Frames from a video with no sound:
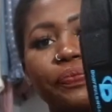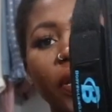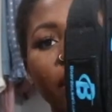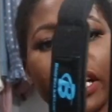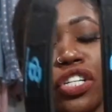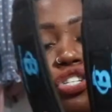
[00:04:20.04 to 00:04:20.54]
I
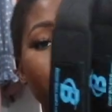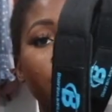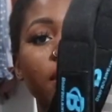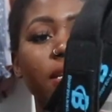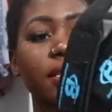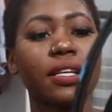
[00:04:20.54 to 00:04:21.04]
like to use
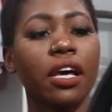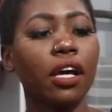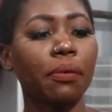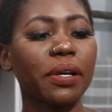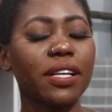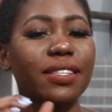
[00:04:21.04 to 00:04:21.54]
these
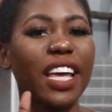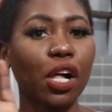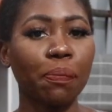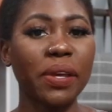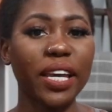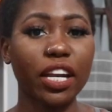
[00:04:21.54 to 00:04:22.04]
because they
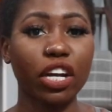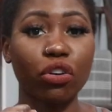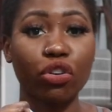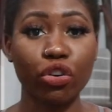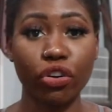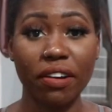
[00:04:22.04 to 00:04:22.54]
help me get
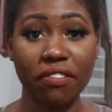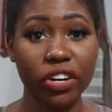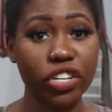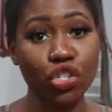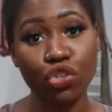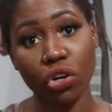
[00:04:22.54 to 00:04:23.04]
a very
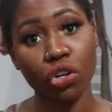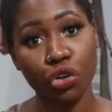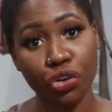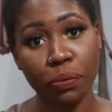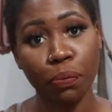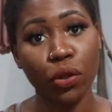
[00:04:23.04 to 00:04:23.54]
strong
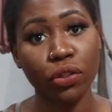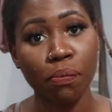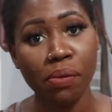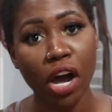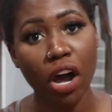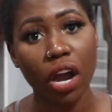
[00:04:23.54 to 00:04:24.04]
grip on the
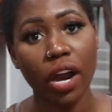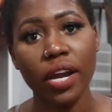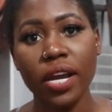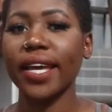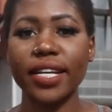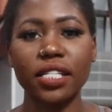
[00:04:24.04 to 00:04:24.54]
bar,
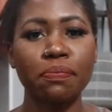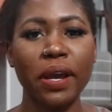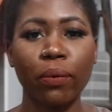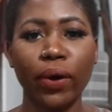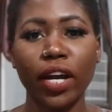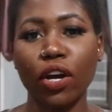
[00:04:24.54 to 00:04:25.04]
gets
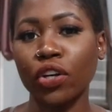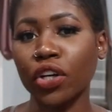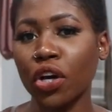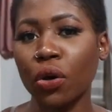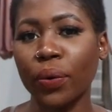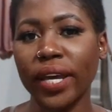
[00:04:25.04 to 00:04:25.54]
my workout
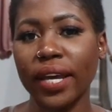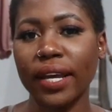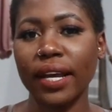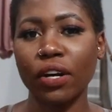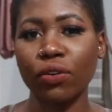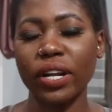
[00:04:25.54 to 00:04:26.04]

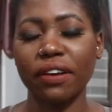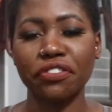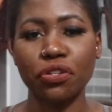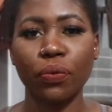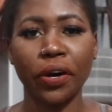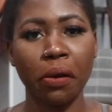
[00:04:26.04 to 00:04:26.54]
going. I don't have
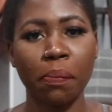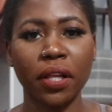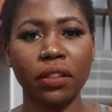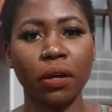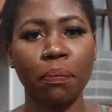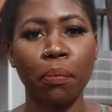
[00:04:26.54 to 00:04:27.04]
to worry
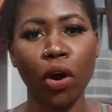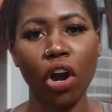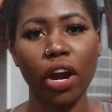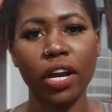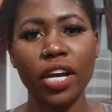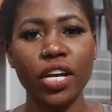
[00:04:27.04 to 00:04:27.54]
about the
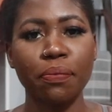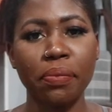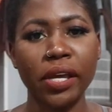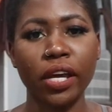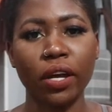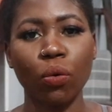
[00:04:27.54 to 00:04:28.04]
bar
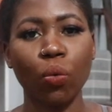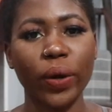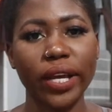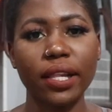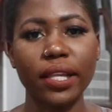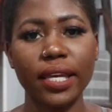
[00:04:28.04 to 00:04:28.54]
being
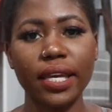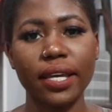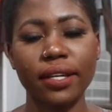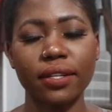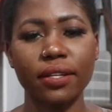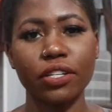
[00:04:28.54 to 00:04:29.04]
wiggly
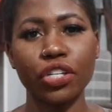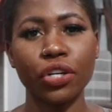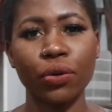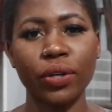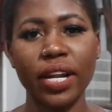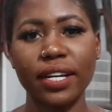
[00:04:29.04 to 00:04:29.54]
and, you
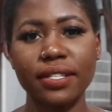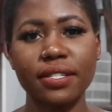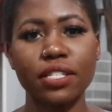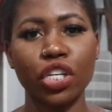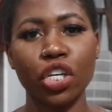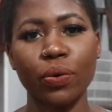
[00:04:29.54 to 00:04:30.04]
know, not
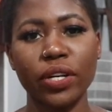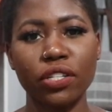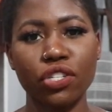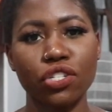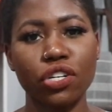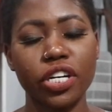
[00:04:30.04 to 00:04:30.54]
secured and
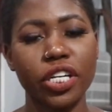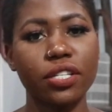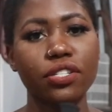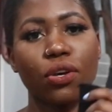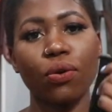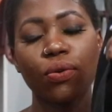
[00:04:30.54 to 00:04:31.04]
sturdy.
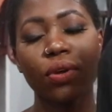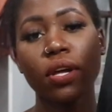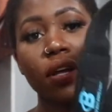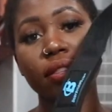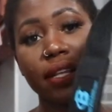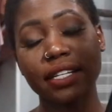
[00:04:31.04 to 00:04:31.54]
So
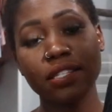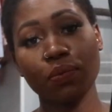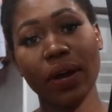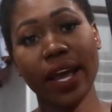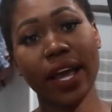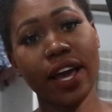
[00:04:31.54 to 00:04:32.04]
that's
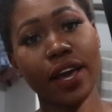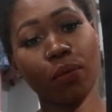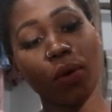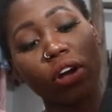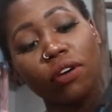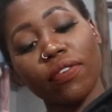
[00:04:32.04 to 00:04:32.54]
why I
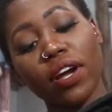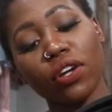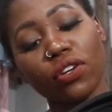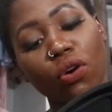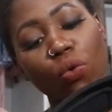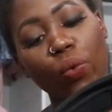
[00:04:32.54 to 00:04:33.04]
walk
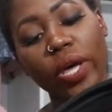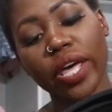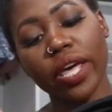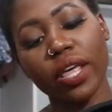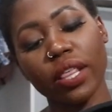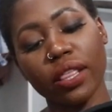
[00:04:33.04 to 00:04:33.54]
around
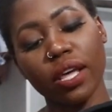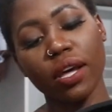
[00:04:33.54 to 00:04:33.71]
with